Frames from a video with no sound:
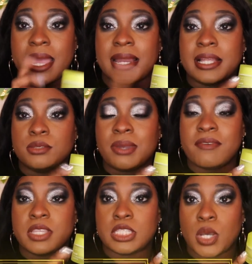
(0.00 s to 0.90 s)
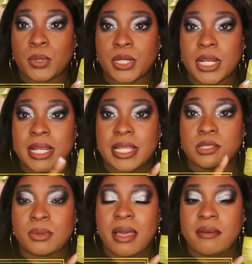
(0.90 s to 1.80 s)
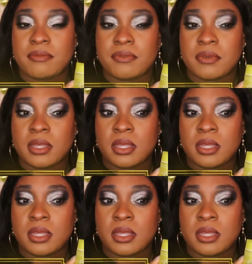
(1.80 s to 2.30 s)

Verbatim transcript: and I do have the toner, and I do have